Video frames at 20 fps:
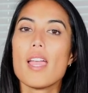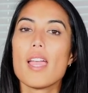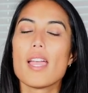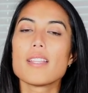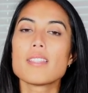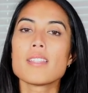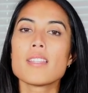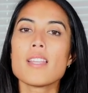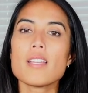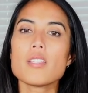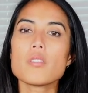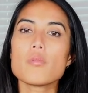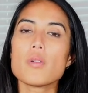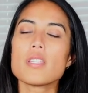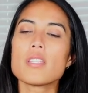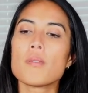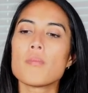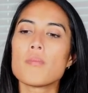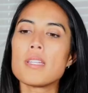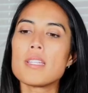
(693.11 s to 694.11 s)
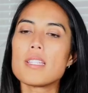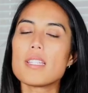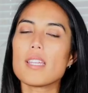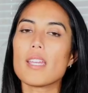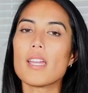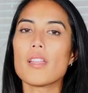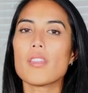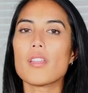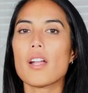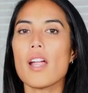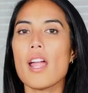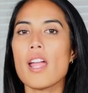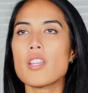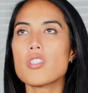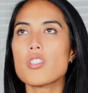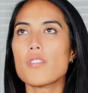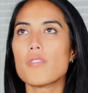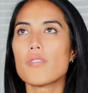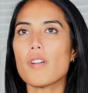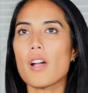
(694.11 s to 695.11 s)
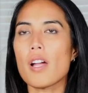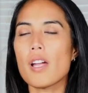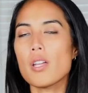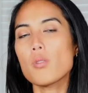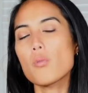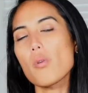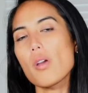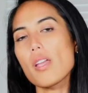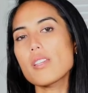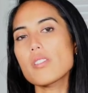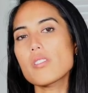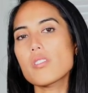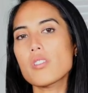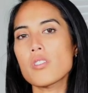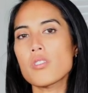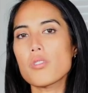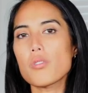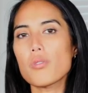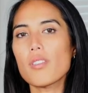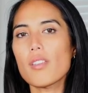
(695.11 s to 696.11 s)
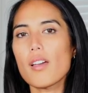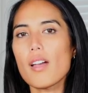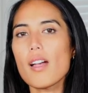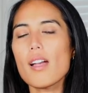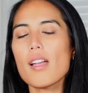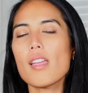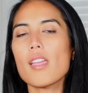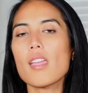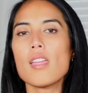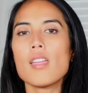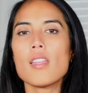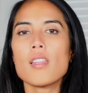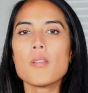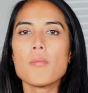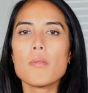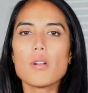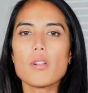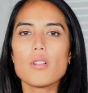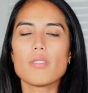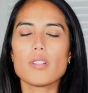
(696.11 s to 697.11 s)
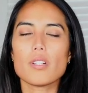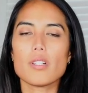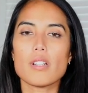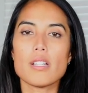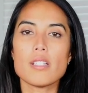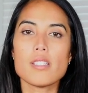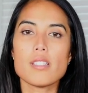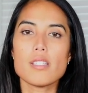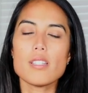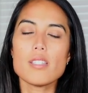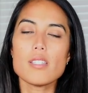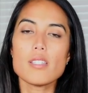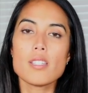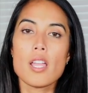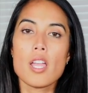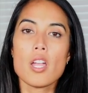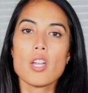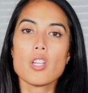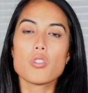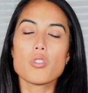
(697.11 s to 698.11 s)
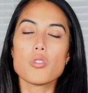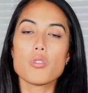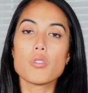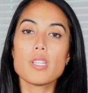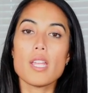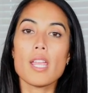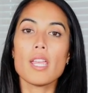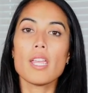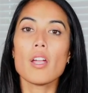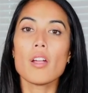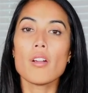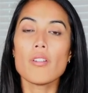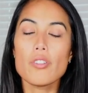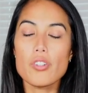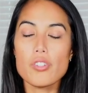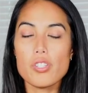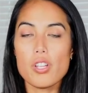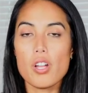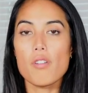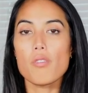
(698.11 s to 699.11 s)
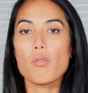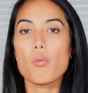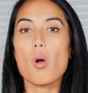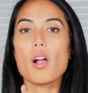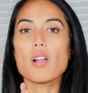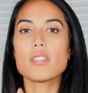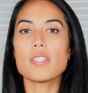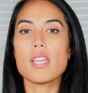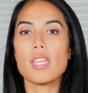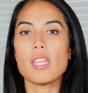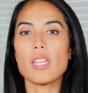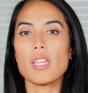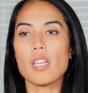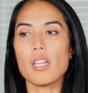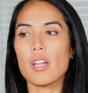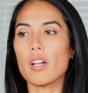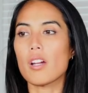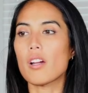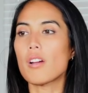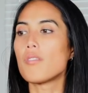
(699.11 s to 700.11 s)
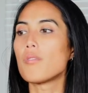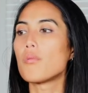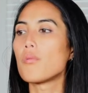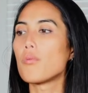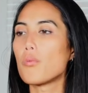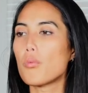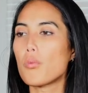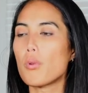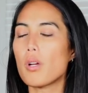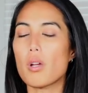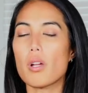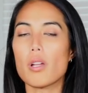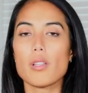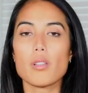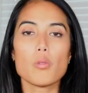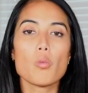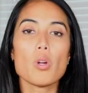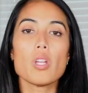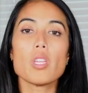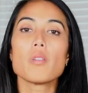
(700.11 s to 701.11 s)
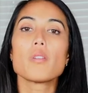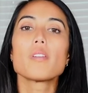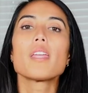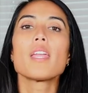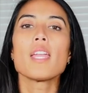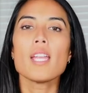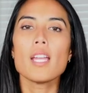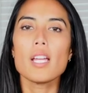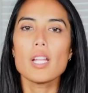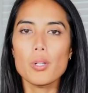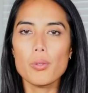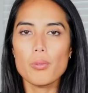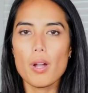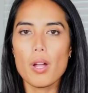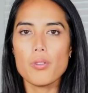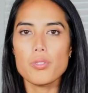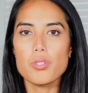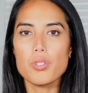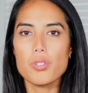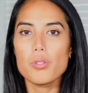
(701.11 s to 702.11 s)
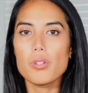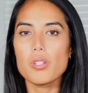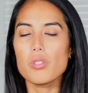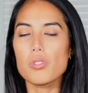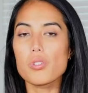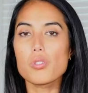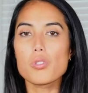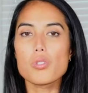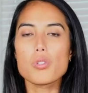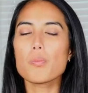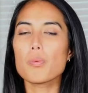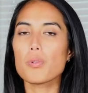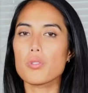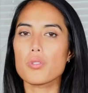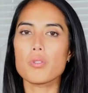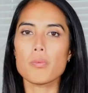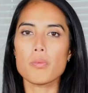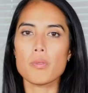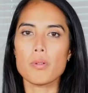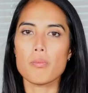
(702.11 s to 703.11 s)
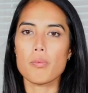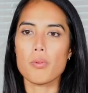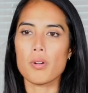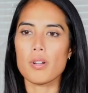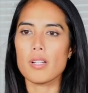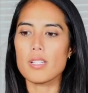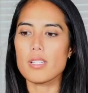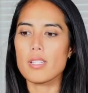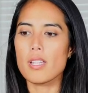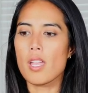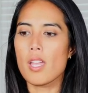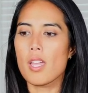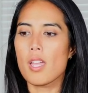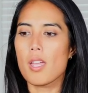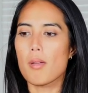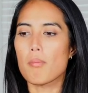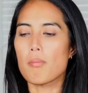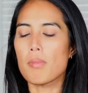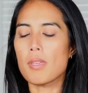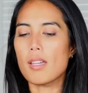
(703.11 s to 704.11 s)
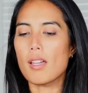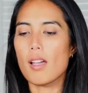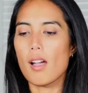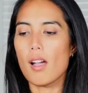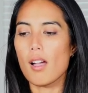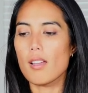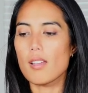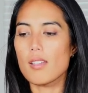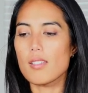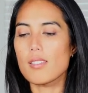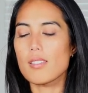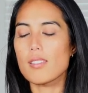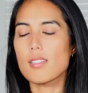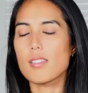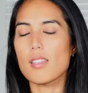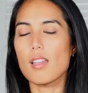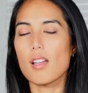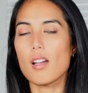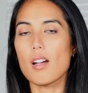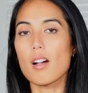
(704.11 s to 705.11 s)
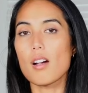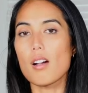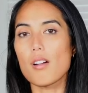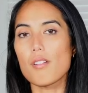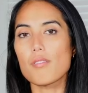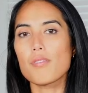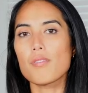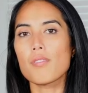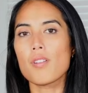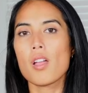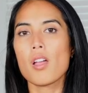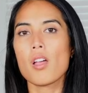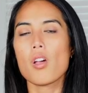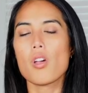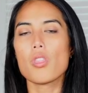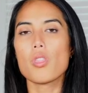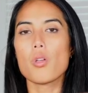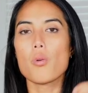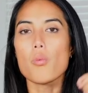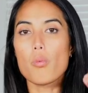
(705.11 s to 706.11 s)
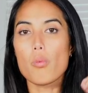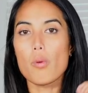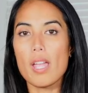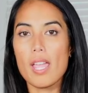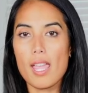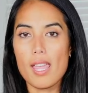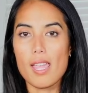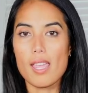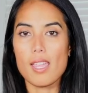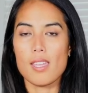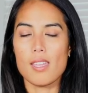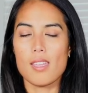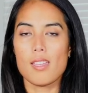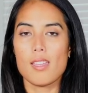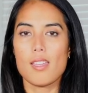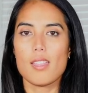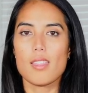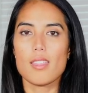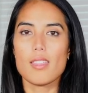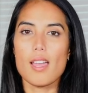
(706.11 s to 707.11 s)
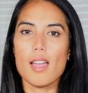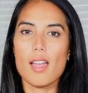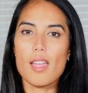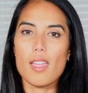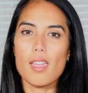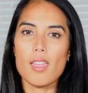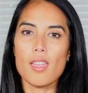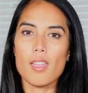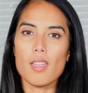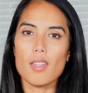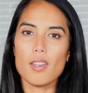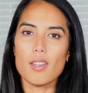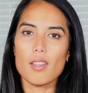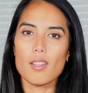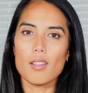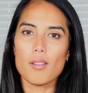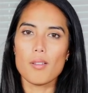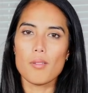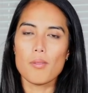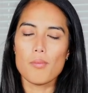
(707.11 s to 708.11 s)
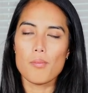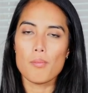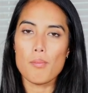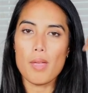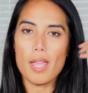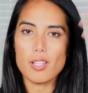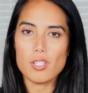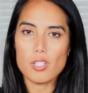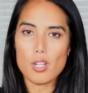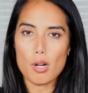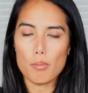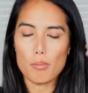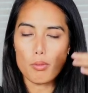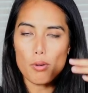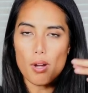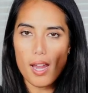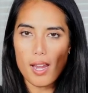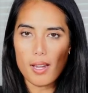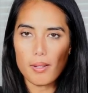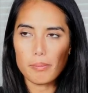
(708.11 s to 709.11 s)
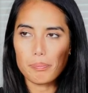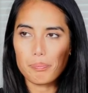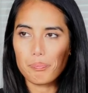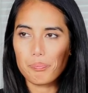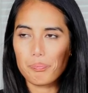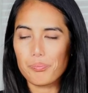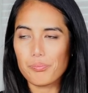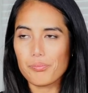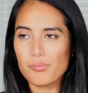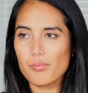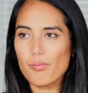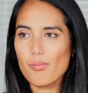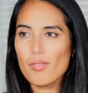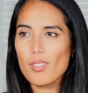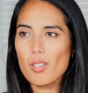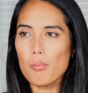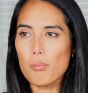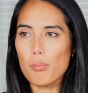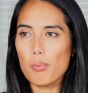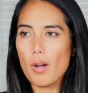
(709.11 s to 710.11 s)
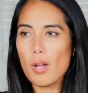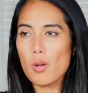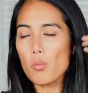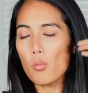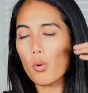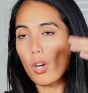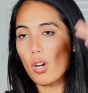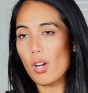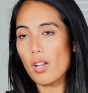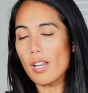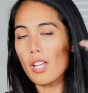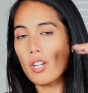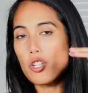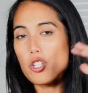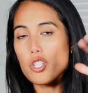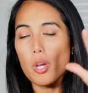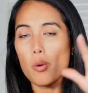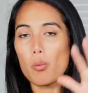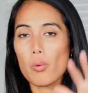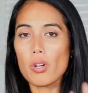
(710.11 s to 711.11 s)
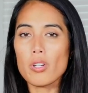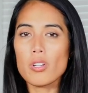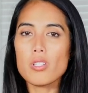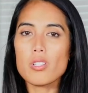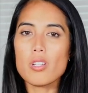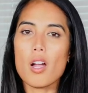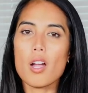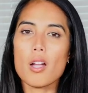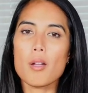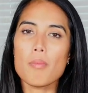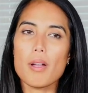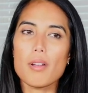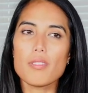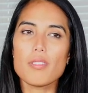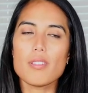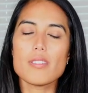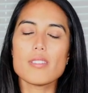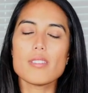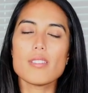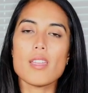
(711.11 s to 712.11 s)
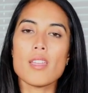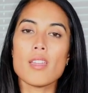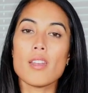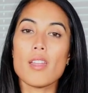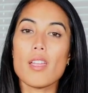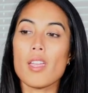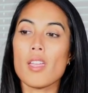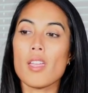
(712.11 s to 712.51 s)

it's a nice way to be together and to find ways to do that in the middle of a crisis, to take care of yourself while taking care of what you can around you, is super, super important because of the way that it makes our brain work on energy. And we're going to talk about this in